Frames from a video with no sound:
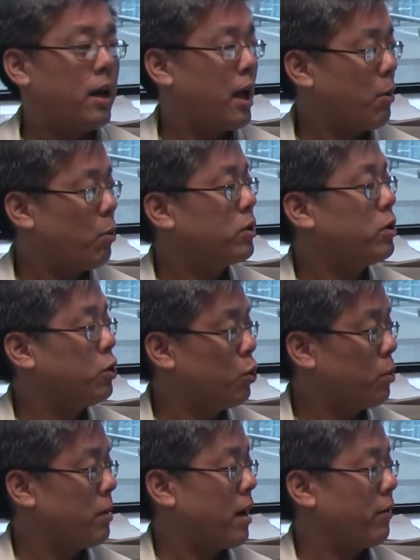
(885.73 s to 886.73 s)
and what to
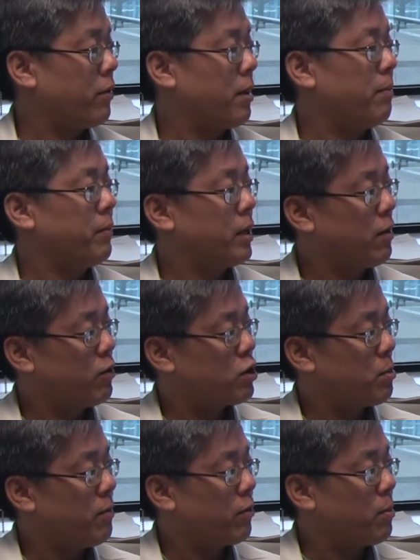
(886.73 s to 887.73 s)
do about them. Give you
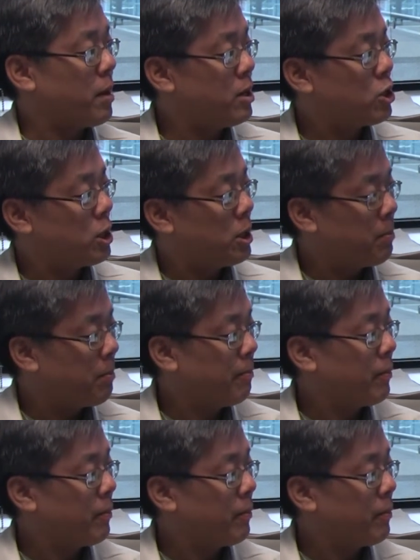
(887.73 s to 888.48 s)
some information,